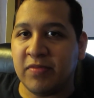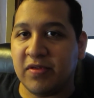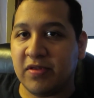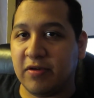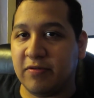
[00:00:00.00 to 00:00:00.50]

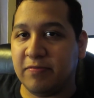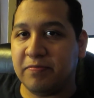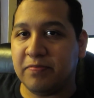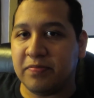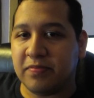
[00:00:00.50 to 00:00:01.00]
So
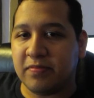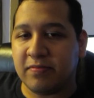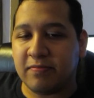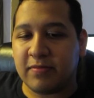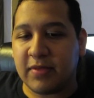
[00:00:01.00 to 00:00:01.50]

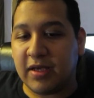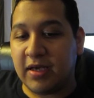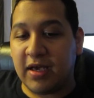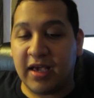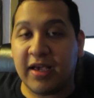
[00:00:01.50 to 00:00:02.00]

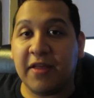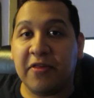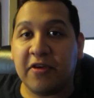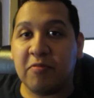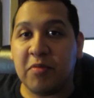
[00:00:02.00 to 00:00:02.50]
I got
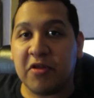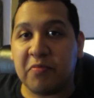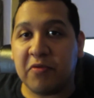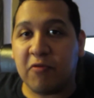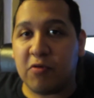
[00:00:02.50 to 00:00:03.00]
six months
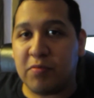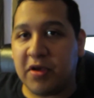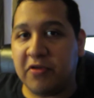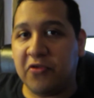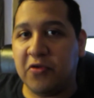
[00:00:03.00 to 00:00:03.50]
before
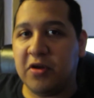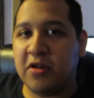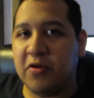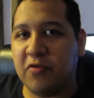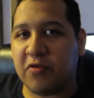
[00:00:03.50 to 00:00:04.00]
my student
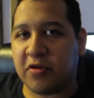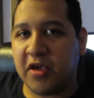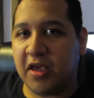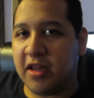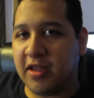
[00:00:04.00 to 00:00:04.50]
loans start
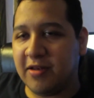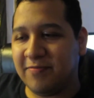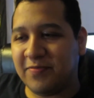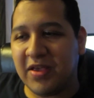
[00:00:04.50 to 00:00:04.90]
kicking in.